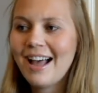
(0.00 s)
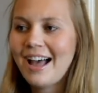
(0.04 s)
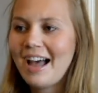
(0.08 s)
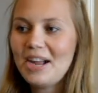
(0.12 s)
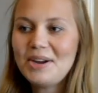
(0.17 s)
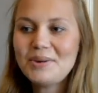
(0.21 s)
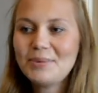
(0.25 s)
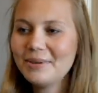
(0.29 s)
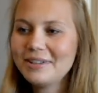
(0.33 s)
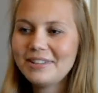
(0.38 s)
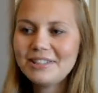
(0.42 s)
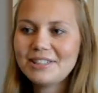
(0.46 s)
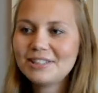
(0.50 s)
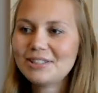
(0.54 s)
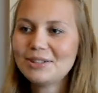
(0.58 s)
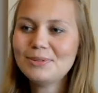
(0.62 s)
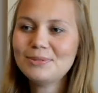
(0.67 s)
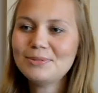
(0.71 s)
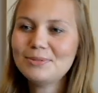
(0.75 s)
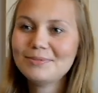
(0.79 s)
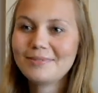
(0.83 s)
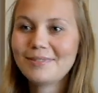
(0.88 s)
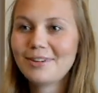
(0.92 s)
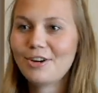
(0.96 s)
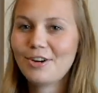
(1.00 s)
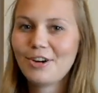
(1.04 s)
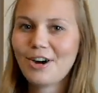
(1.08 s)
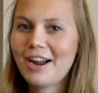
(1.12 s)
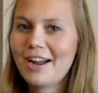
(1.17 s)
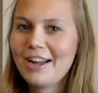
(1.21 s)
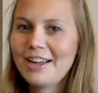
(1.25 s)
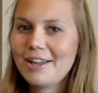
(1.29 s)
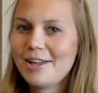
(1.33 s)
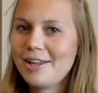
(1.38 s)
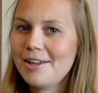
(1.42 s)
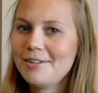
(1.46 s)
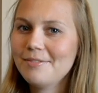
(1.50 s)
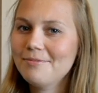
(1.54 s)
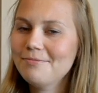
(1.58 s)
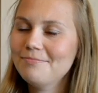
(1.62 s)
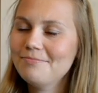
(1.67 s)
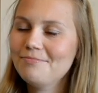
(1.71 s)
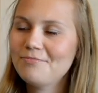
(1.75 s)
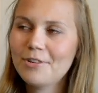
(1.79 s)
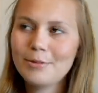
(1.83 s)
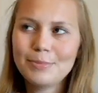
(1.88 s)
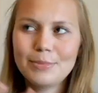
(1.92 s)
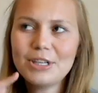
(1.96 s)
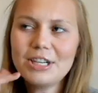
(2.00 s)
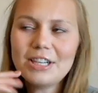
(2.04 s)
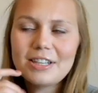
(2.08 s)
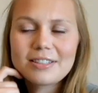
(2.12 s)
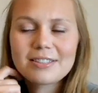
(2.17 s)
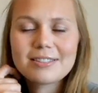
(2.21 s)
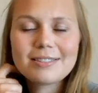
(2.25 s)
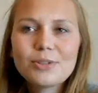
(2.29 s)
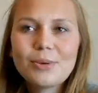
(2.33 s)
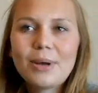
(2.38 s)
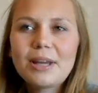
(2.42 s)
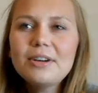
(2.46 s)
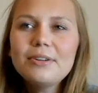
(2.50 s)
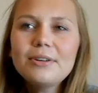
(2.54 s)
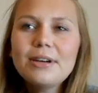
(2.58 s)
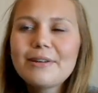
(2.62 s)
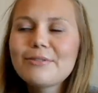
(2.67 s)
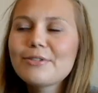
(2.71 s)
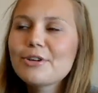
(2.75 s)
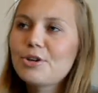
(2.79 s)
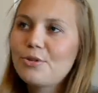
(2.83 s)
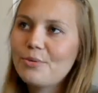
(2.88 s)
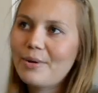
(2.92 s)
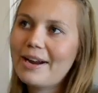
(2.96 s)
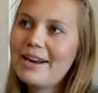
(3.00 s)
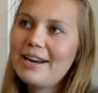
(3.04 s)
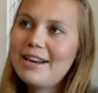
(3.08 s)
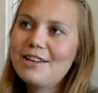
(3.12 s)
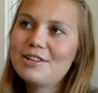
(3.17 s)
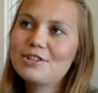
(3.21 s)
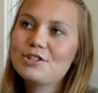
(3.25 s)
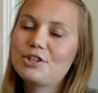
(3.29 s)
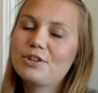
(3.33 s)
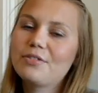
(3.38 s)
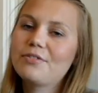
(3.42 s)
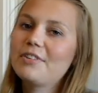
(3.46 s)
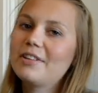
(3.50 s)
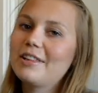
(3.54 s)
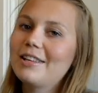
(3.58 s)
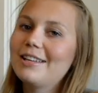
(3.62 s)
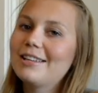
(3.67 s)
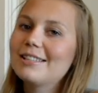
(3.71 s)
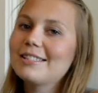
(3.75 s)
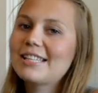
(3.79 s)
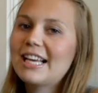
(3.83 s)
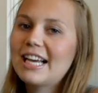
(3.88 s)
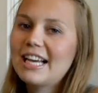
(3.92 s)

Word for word: I really don't cry for books, so I don't have a great answer for this.